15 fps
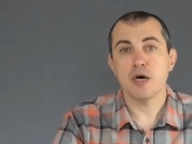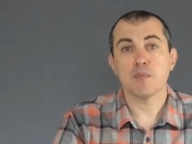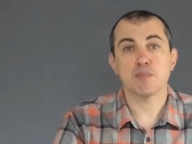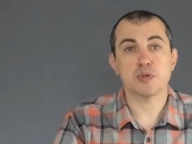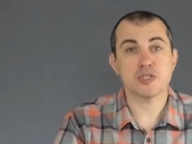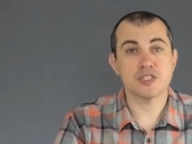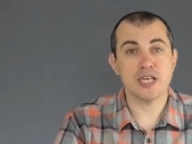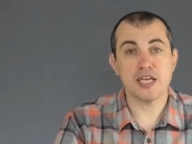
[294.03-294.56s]

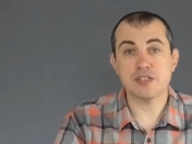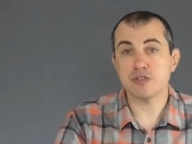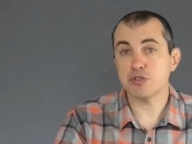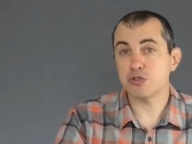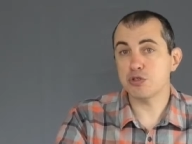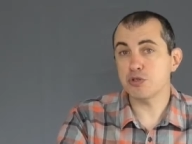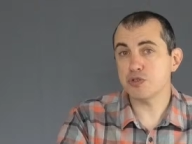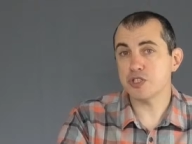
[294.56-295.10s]
present
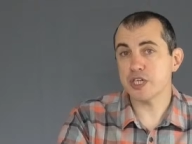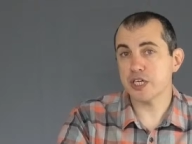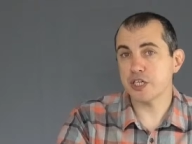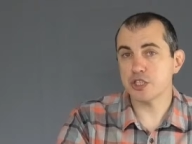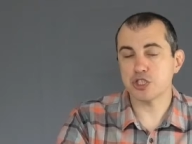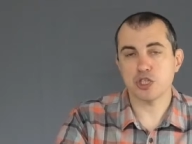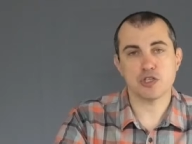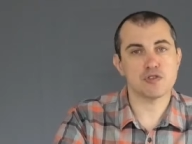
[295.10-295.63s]
2
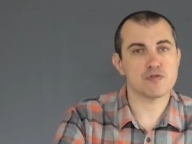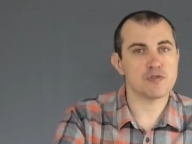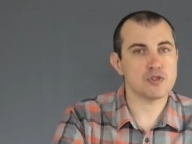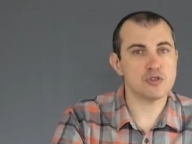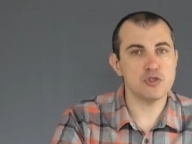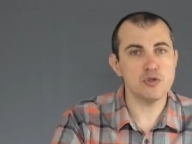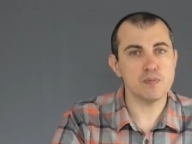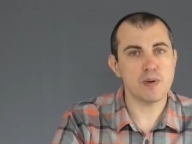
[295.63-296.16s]
signatures for
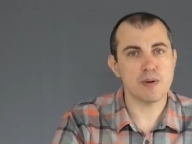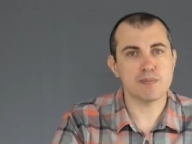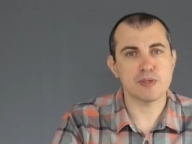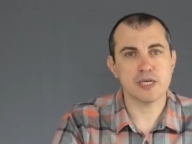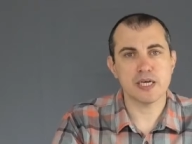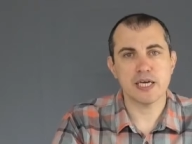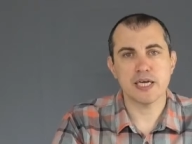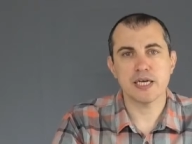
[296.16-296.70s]
2
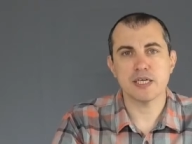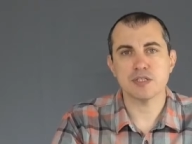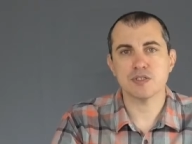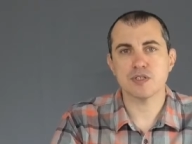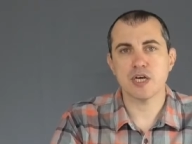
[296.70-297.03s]
public keys